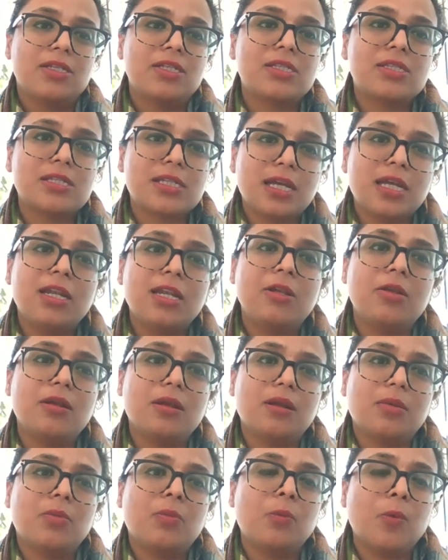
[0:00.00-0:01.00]
still
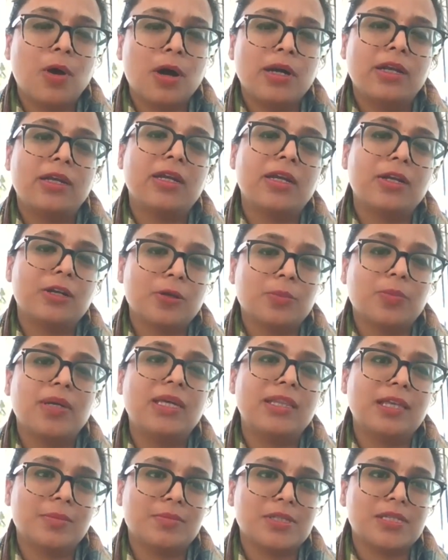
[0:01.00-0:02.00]
wanting to
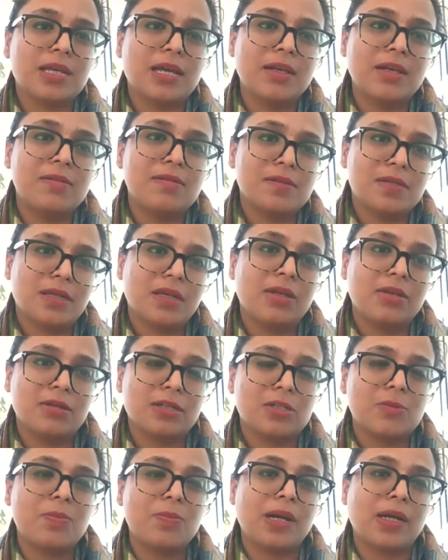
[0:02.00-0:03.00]
be themselves,
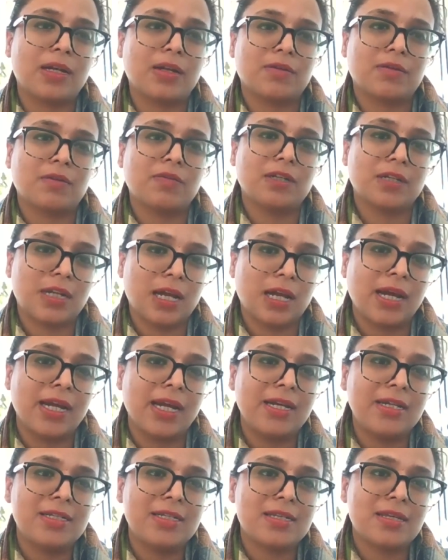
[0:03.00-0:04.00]
irrespective of the
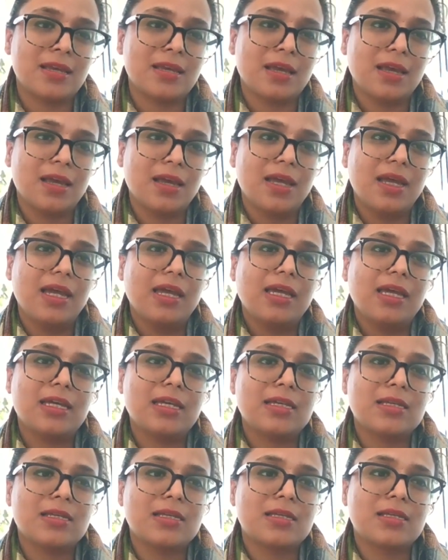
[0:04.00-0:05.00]
tides,
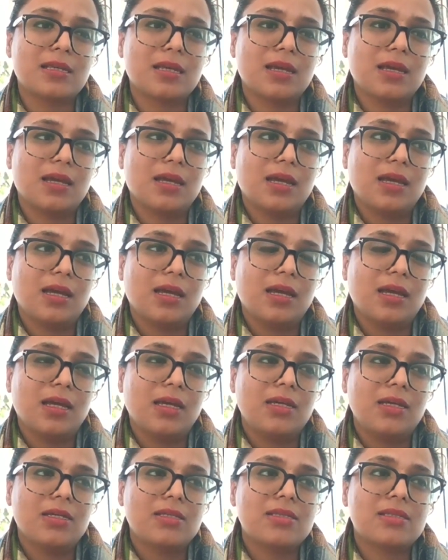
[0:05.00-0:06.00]
is
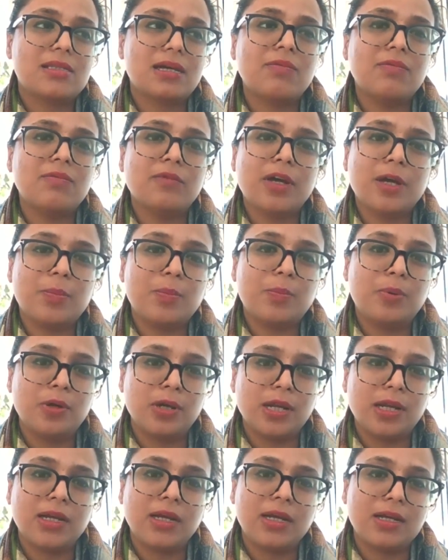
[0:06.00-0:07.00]
somewhere
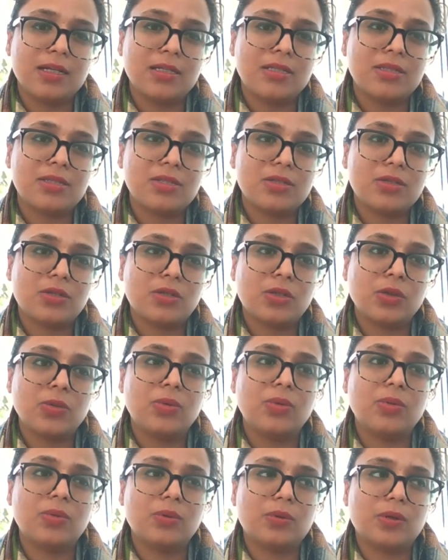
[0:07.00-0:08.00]
pulling us
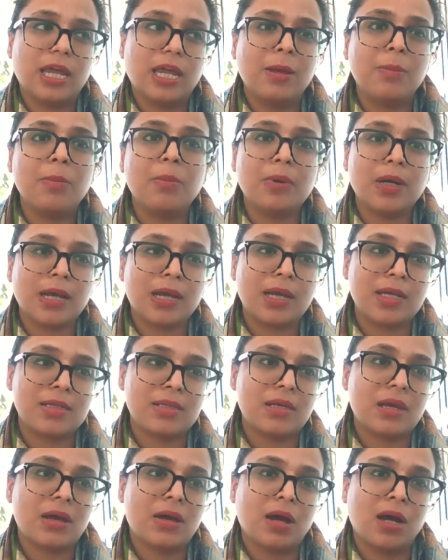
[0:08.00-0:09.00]
to
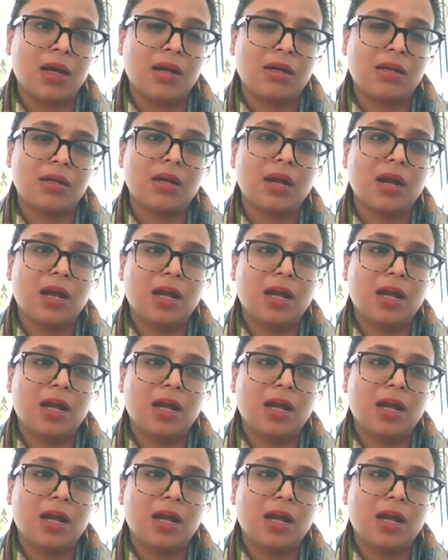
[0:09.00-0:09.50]
embrace our